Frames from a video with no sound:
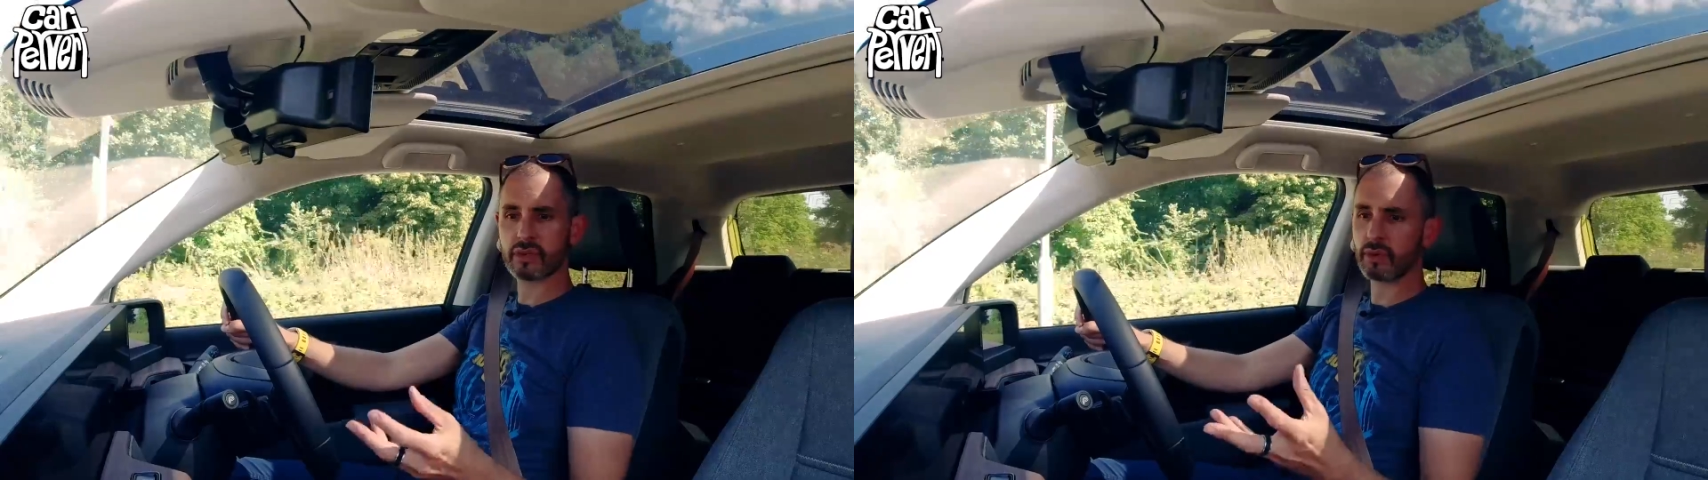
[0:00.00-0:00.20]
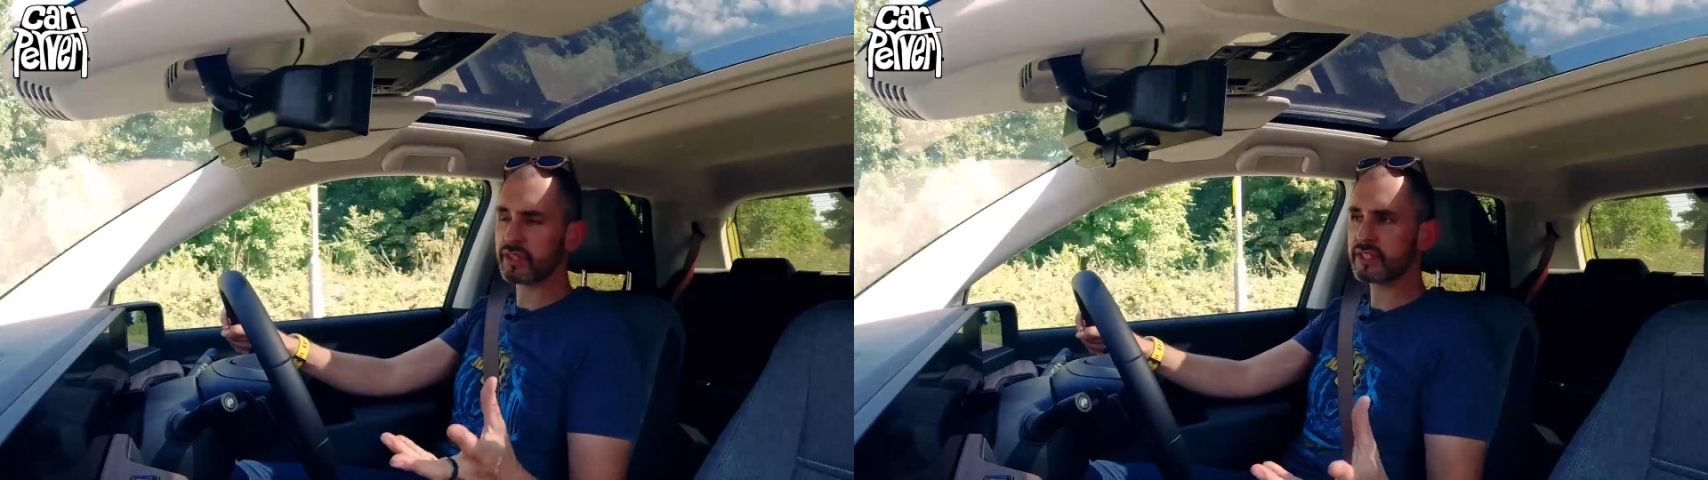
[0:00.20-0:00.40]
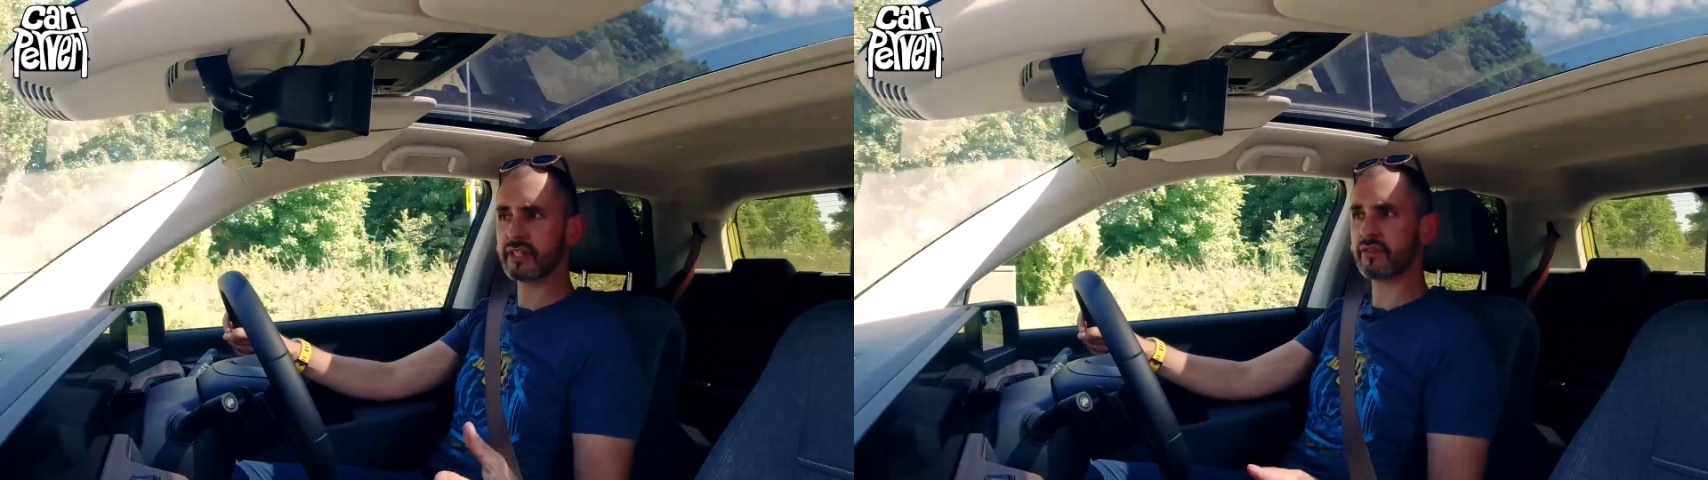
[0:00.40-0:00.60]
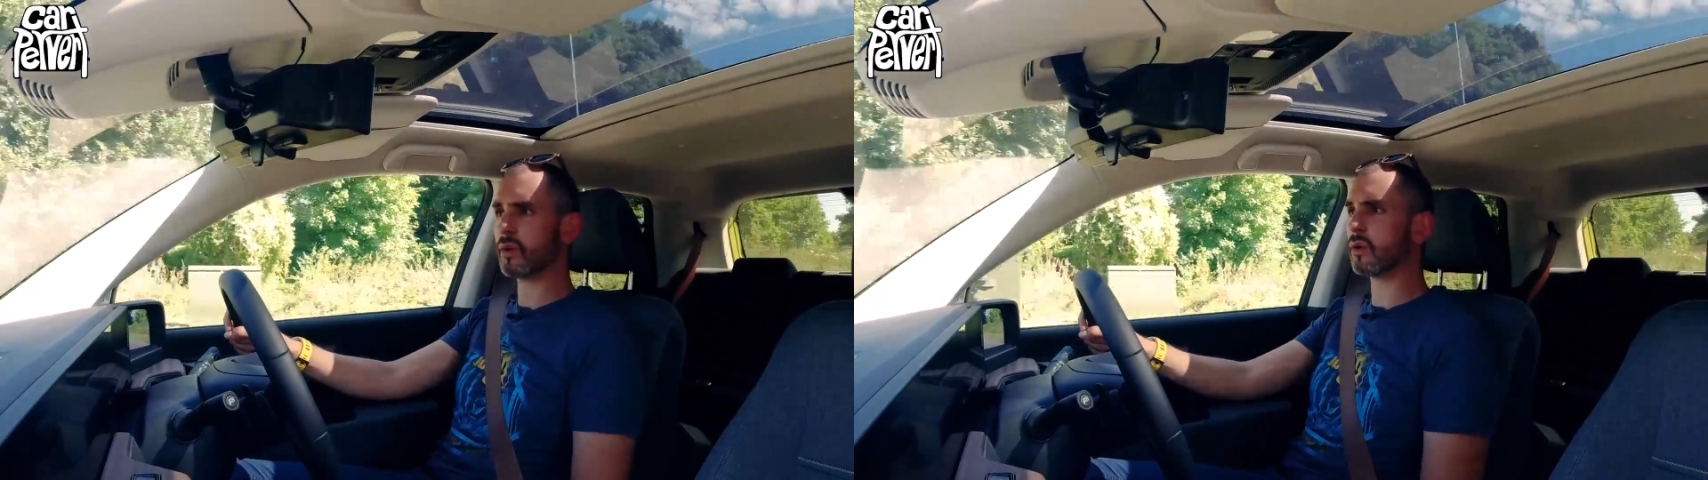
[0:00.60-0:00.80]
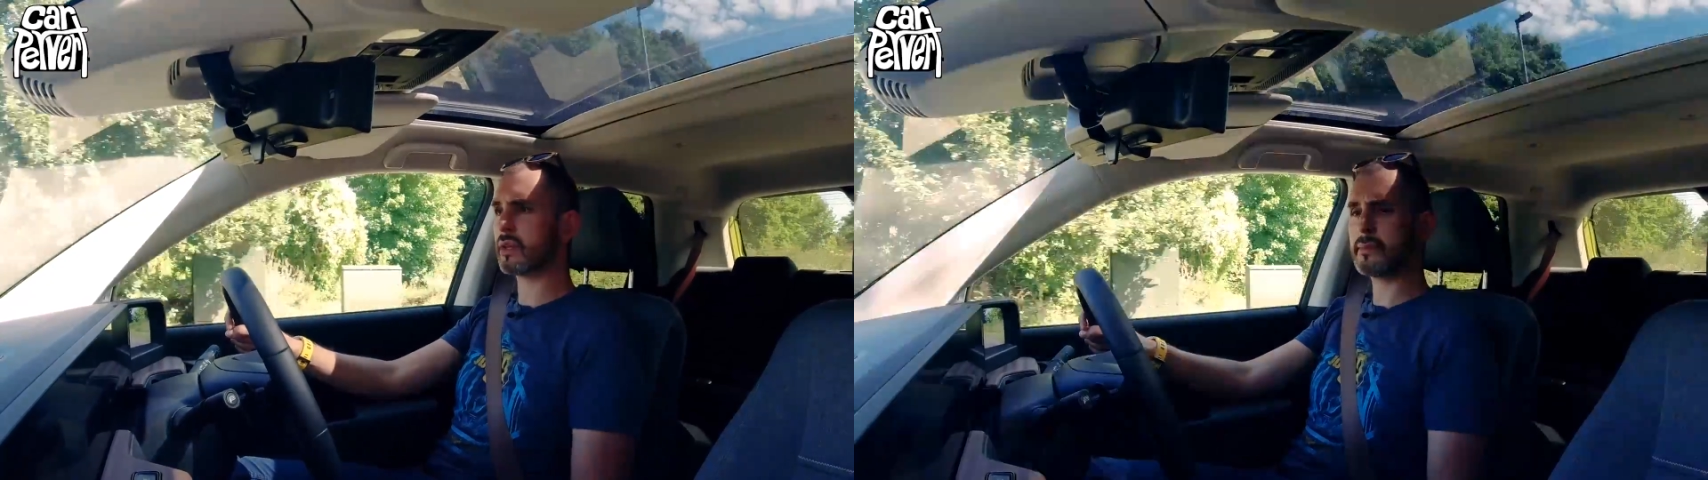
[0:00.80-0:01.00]
quality of it
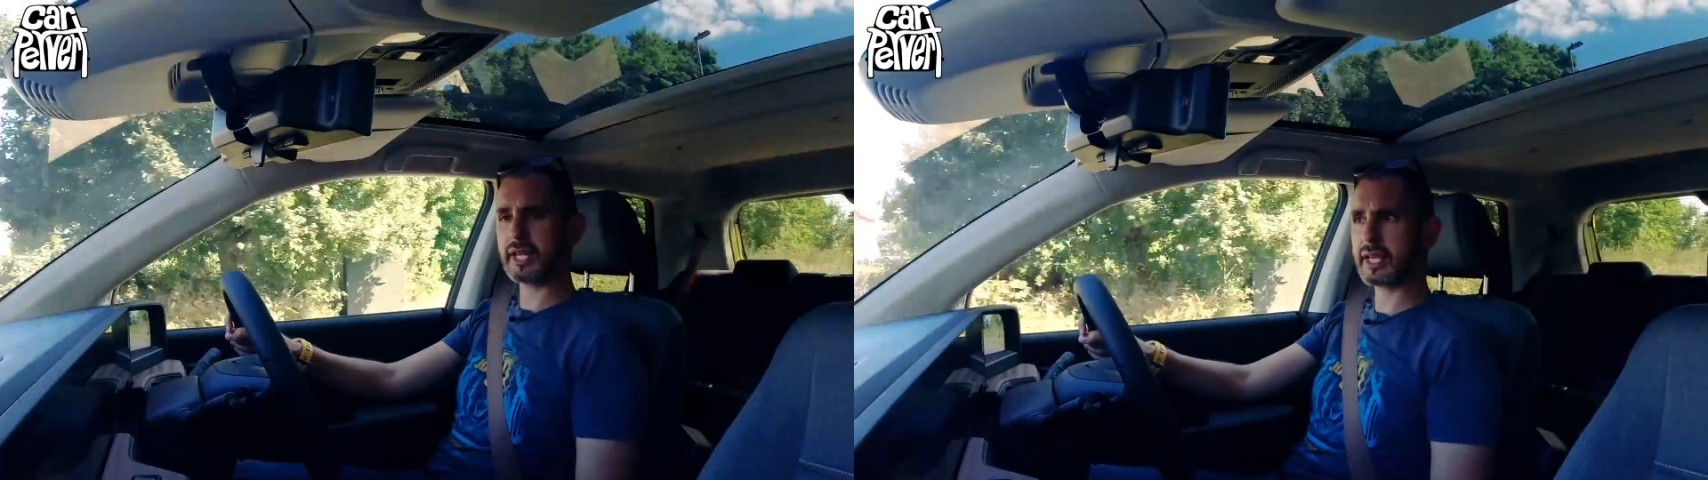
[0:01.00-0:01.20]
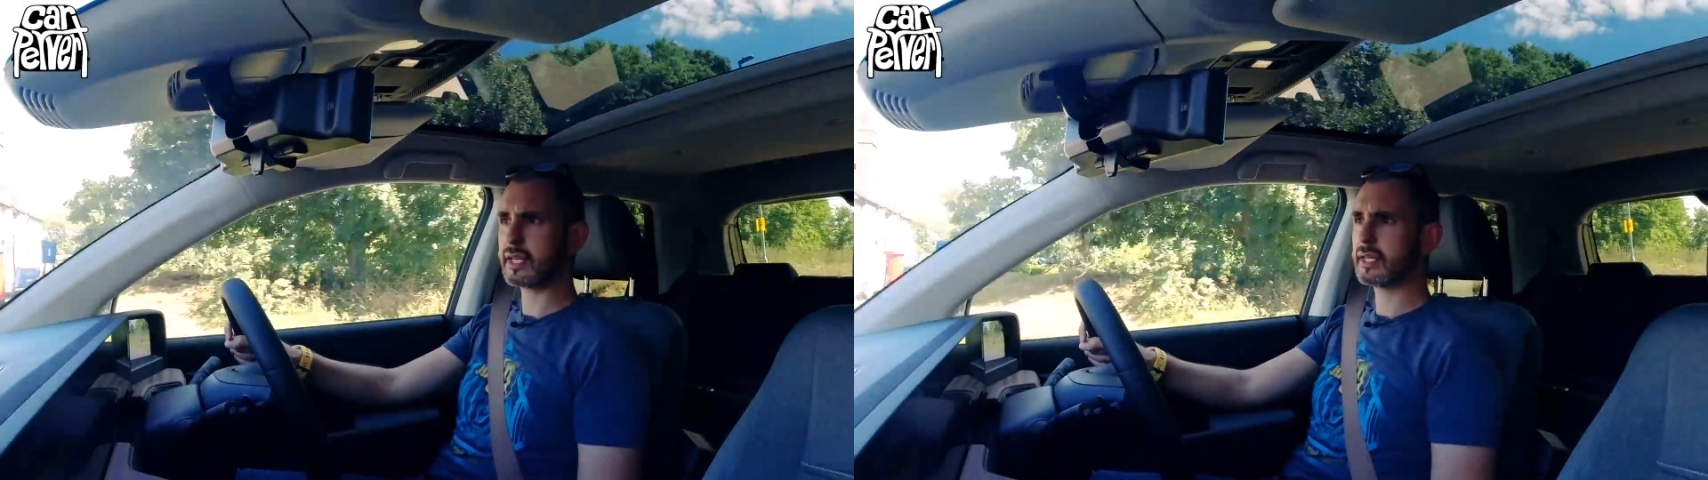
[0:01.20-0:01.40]
all. I mean,